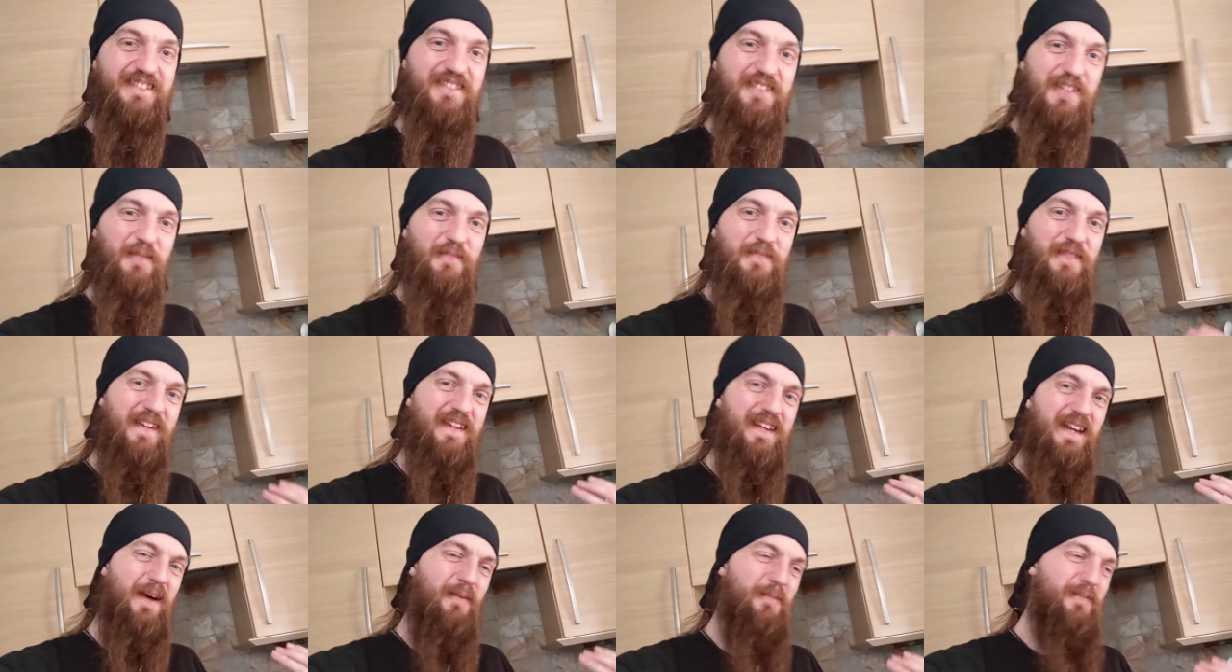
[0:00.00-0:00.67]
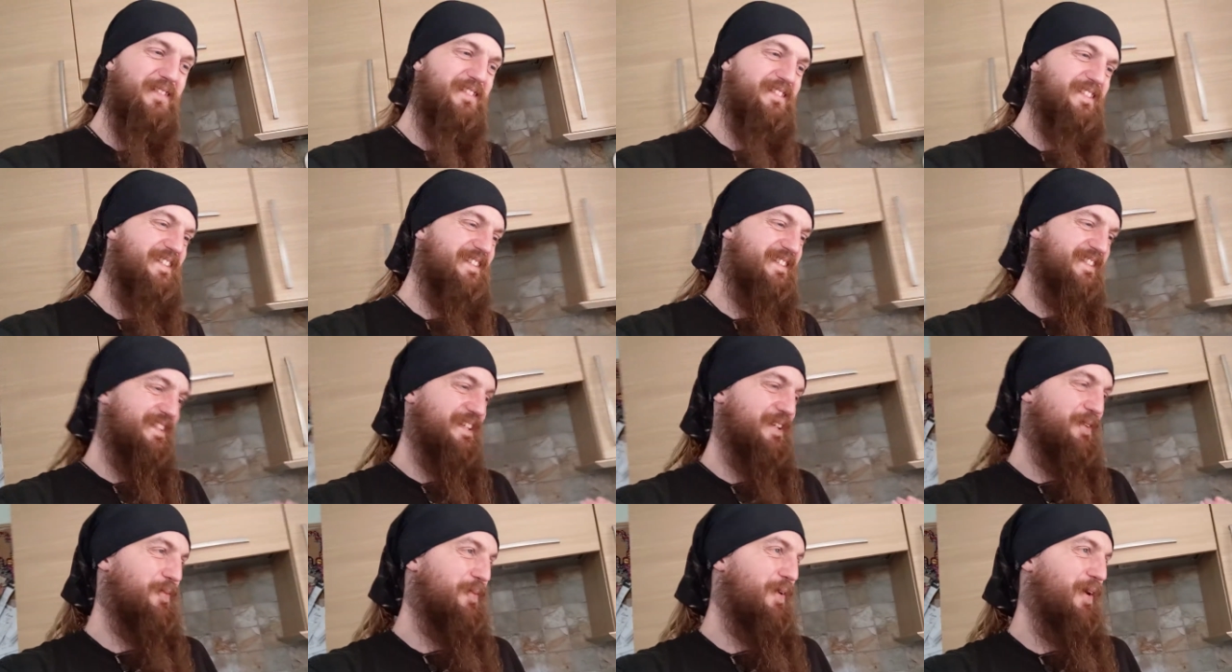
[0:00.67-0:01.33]
to be able to
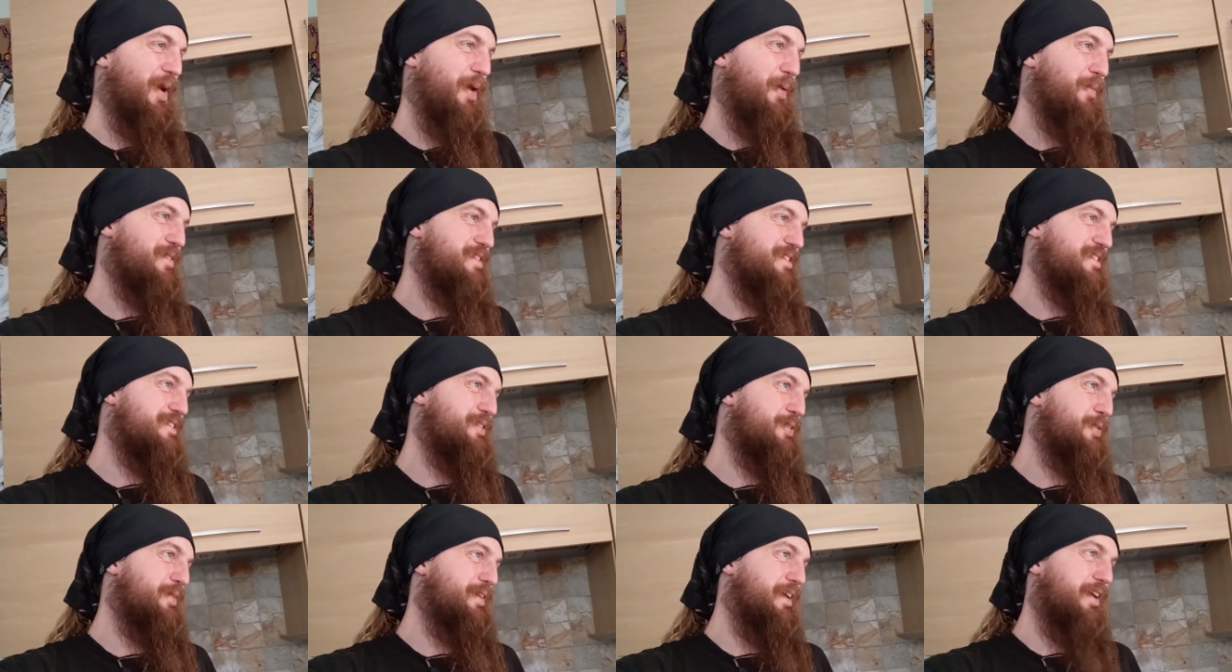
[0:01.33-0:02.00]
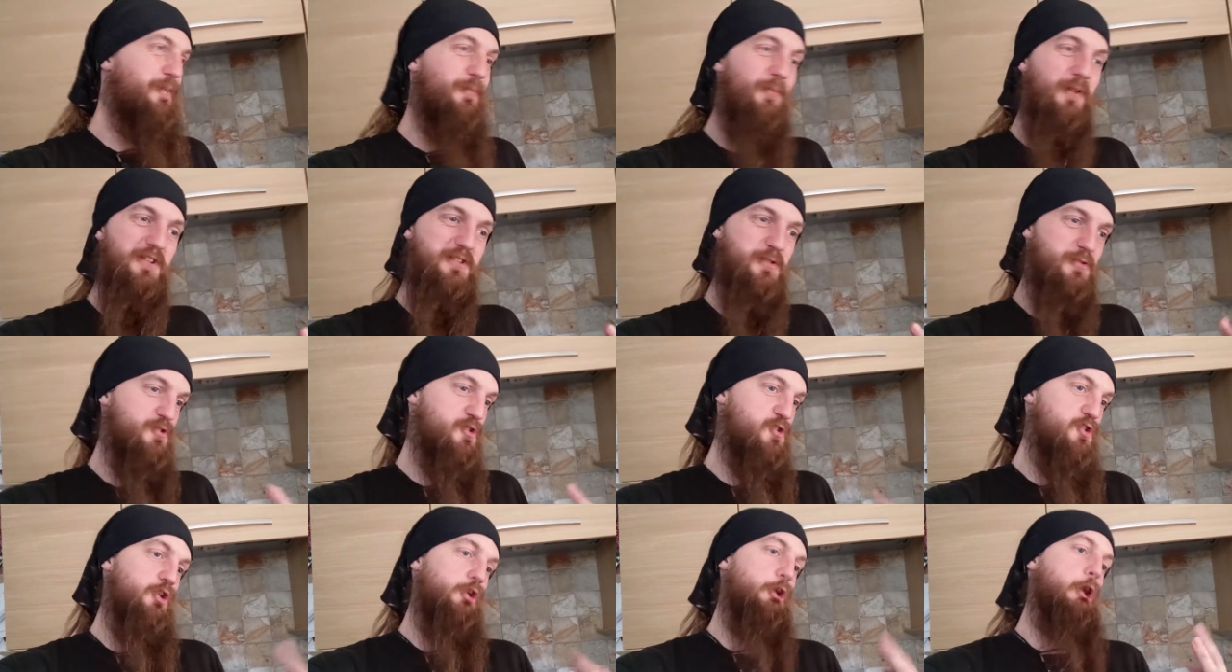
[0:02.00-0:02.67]
see what I was doing. Otherwise I
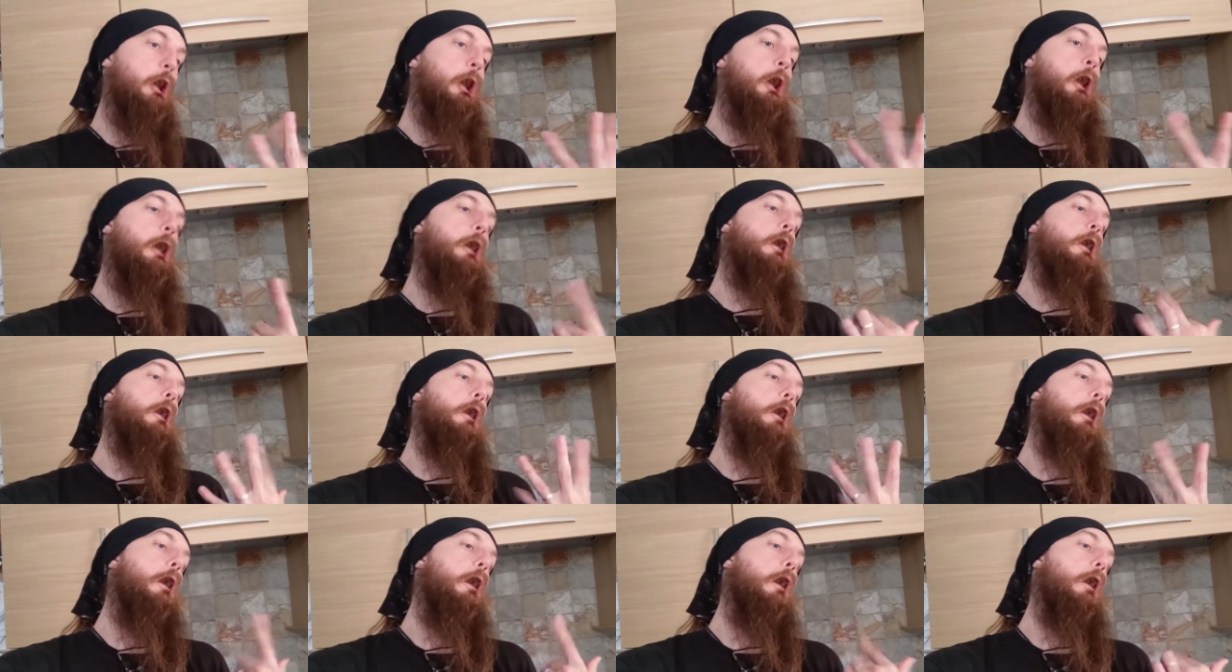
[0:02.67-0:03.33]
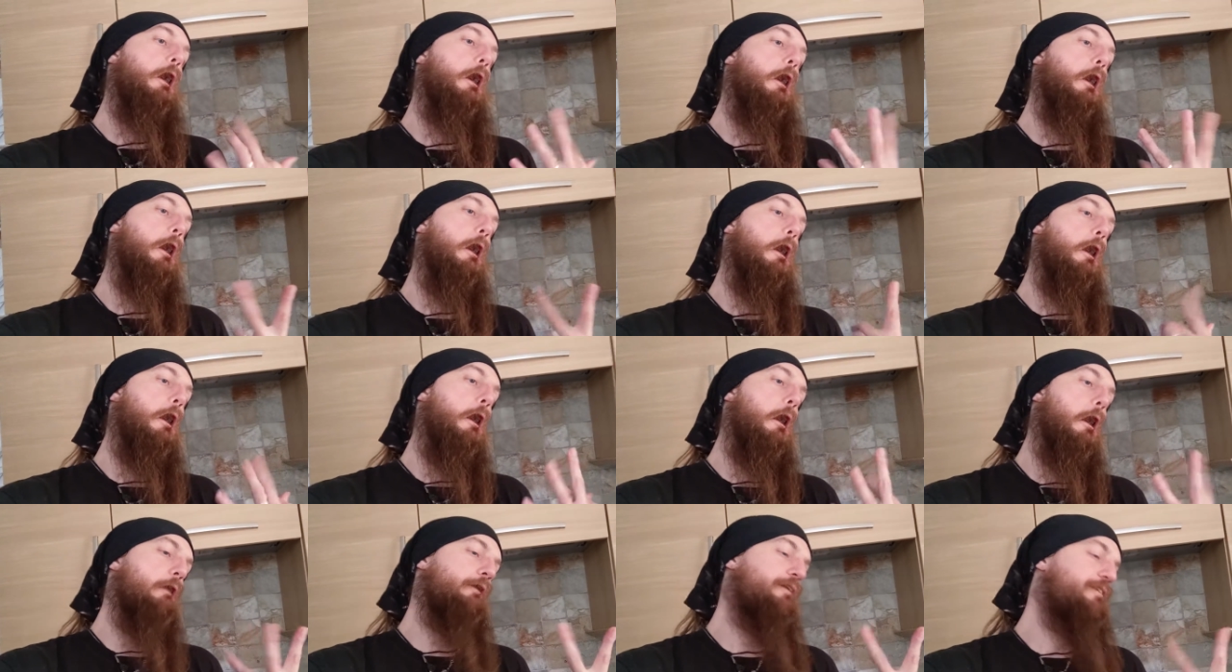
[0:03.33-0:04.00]
was just
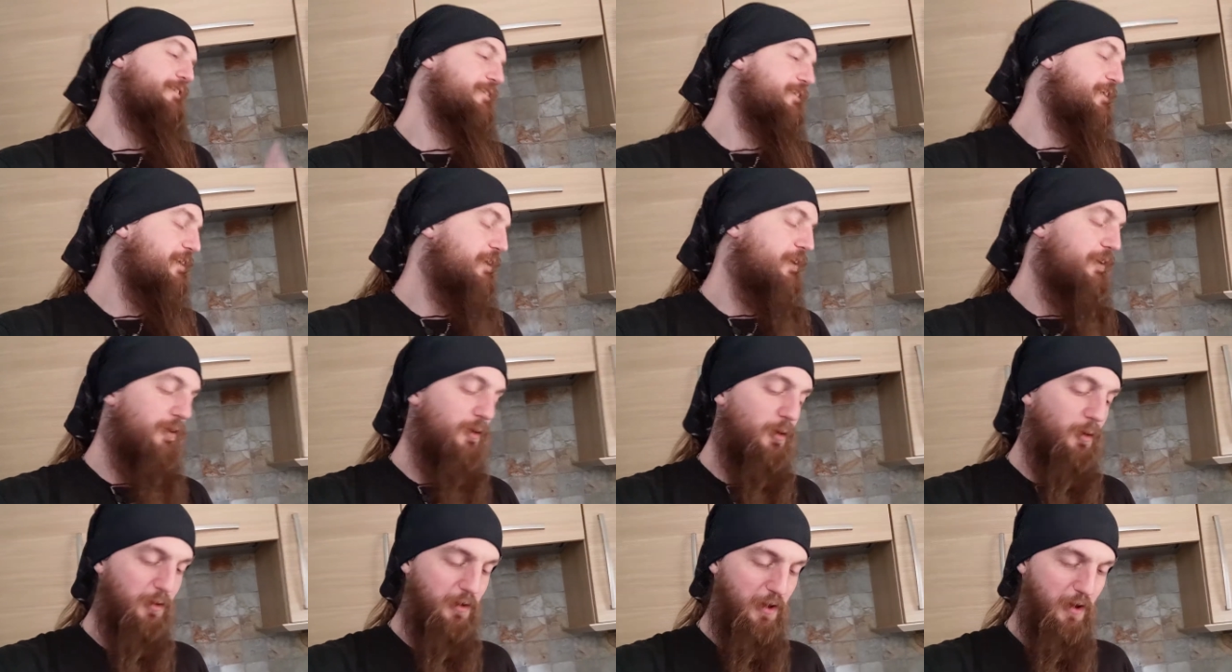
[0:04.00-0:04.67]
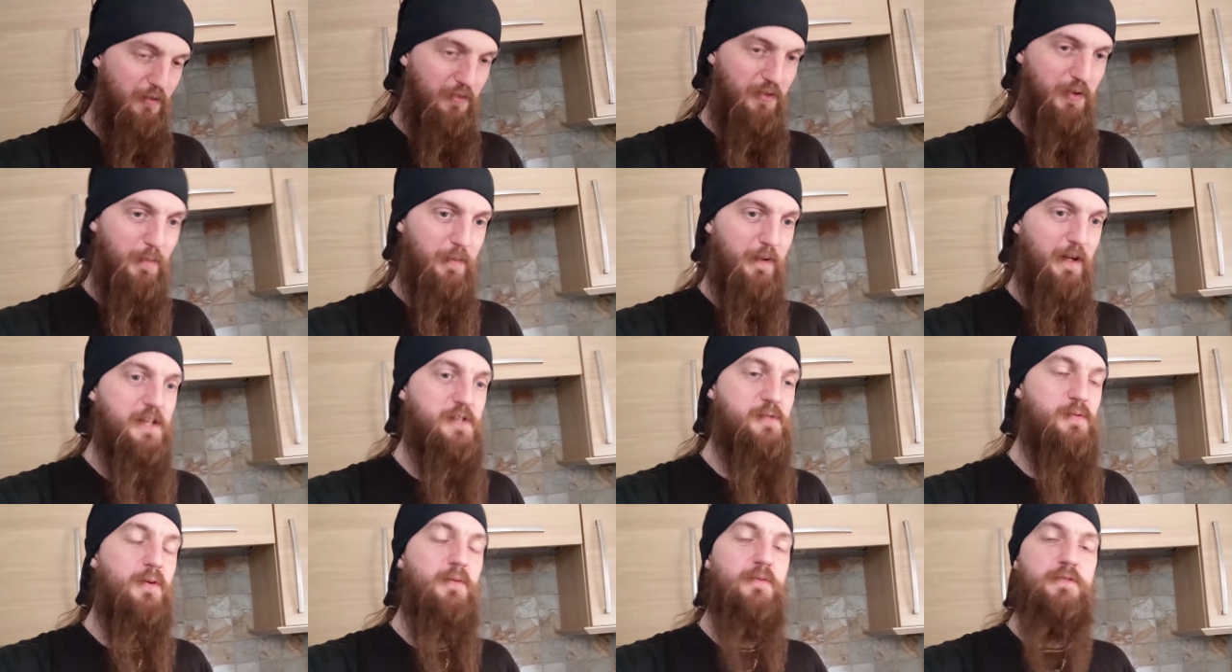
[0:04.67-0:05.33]
like all over the
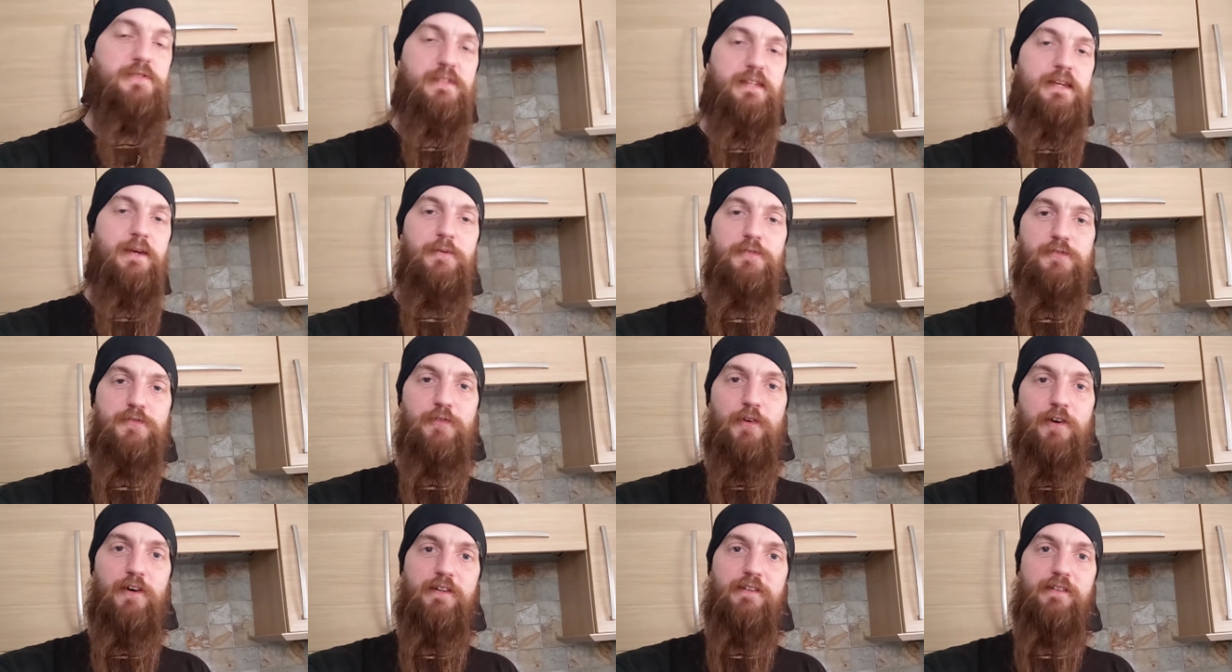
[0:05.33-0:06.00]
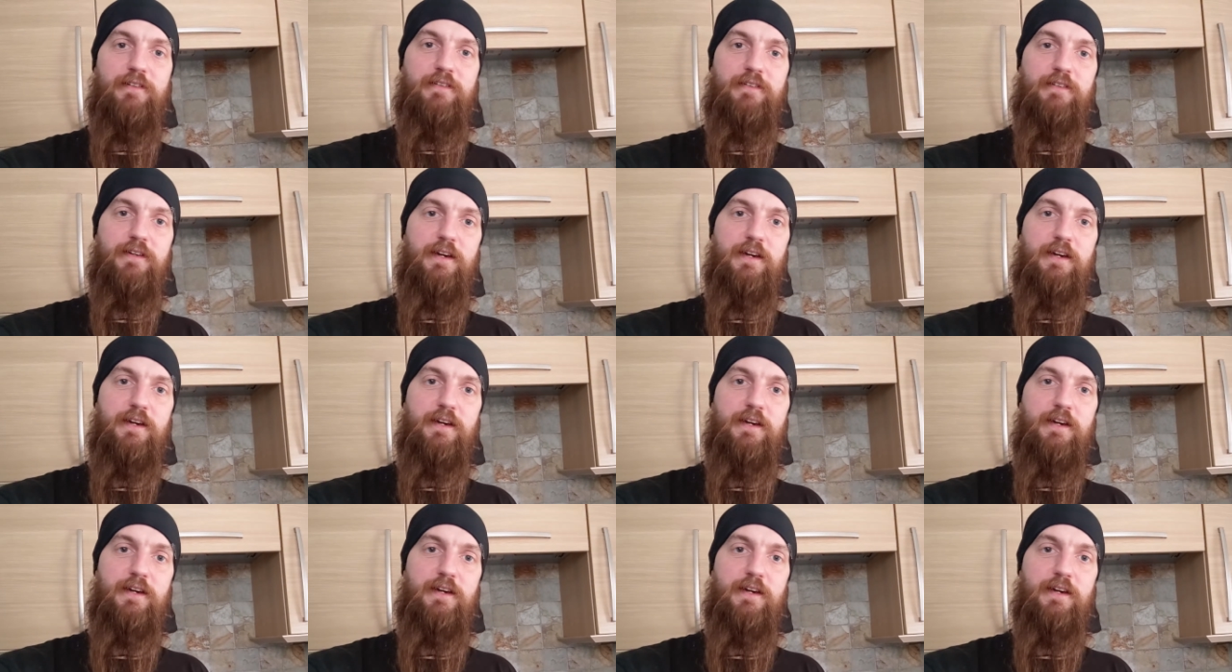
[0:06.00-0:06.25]
place. But it was it was fun.